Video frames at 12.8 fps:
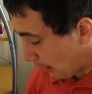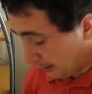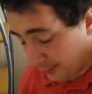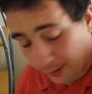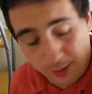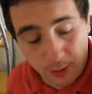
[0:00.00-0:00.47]

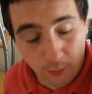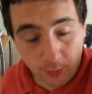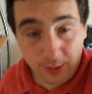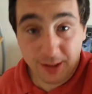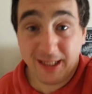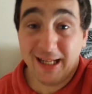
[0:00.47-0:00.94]
I don't know
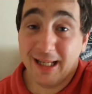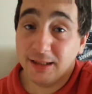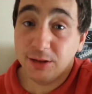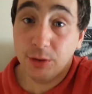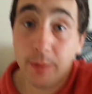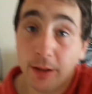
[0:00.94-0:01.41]
what it
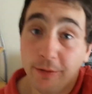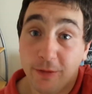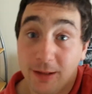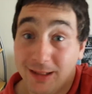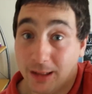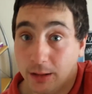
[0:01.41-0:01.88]
is. Should we go
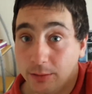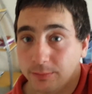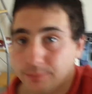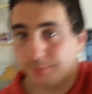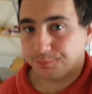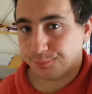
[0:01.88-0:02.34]
find
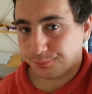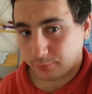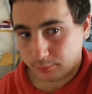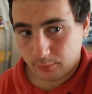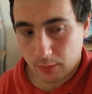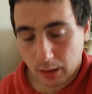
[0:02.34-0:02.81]
out?
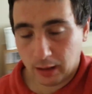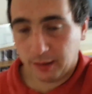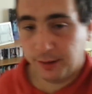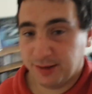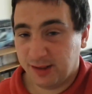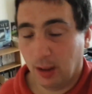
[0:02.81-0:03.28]

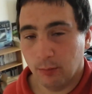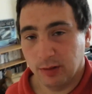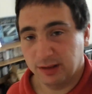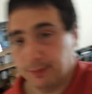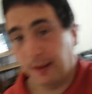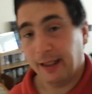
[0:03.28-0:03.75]
Because
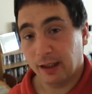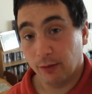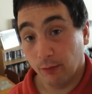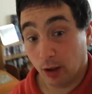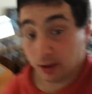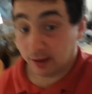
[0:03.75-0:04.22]
someone's
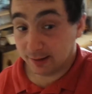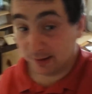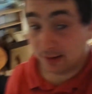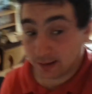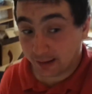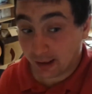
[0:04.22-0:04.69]
making a
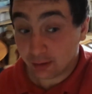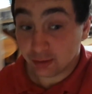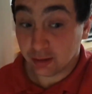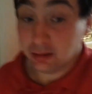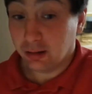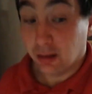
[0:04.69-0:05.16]
ruckus in the
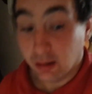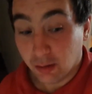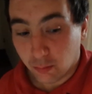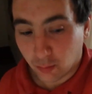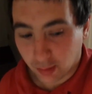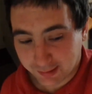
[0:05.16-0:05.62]
kitchen.
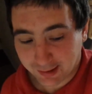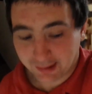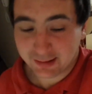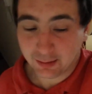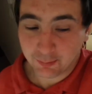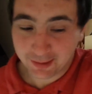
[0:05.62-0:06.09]
Well, I
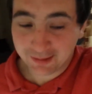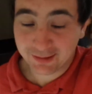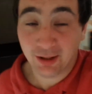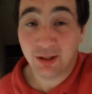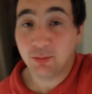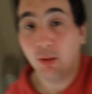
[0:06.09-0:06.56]
say someone,
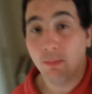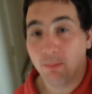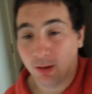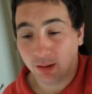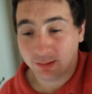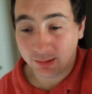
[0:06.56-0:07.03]
there's only
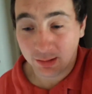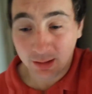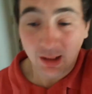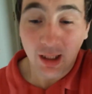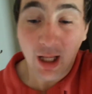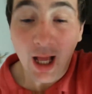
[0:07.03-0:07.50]
one person.
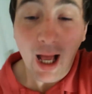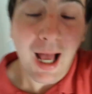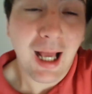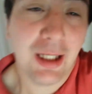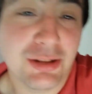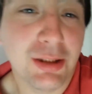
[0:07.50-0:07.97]

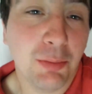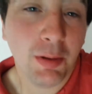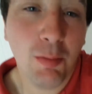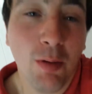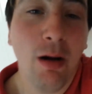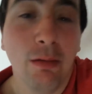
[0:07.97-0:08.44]

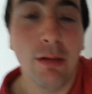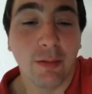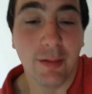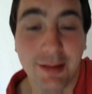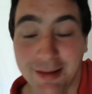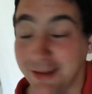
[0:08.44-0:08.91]
Actually, we won't
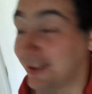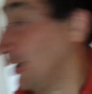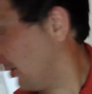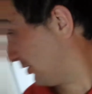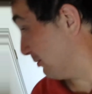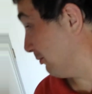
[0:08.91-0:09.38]
go into the
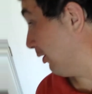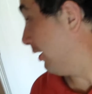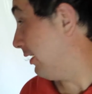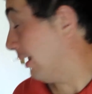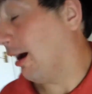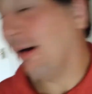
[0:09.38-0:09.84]
kitchen
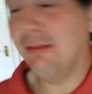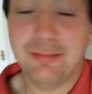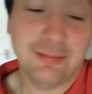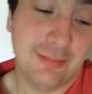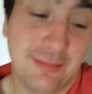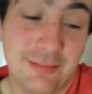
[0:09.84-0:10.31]
right
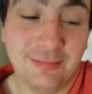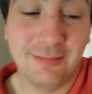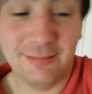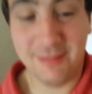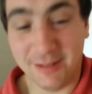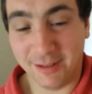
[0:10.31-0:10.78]
now.
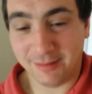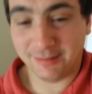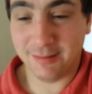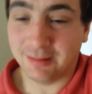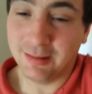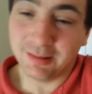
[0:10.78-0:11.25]

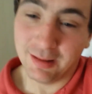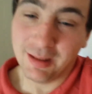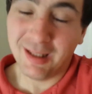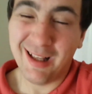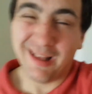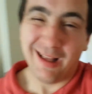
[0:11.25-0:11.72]
Because
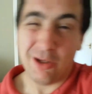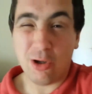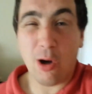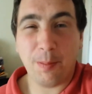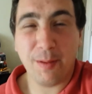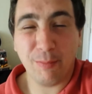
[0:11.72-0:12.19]

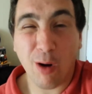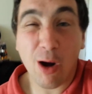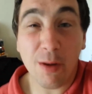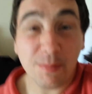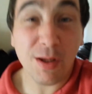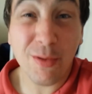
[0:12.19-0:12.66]

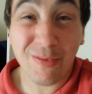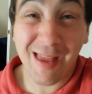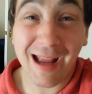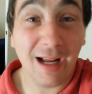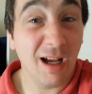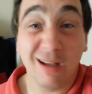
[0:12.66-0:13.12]
Copyright
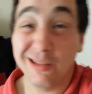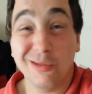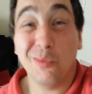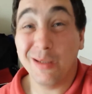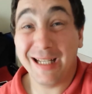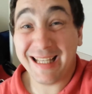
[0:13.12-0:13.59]
music, I
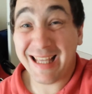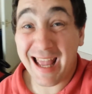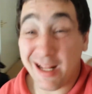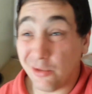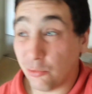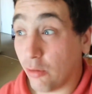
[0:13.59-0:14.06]
don't want to
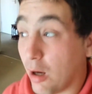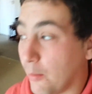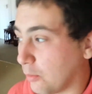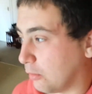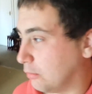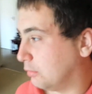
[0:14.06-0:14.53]
get in
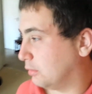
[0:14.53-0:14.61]
trouble.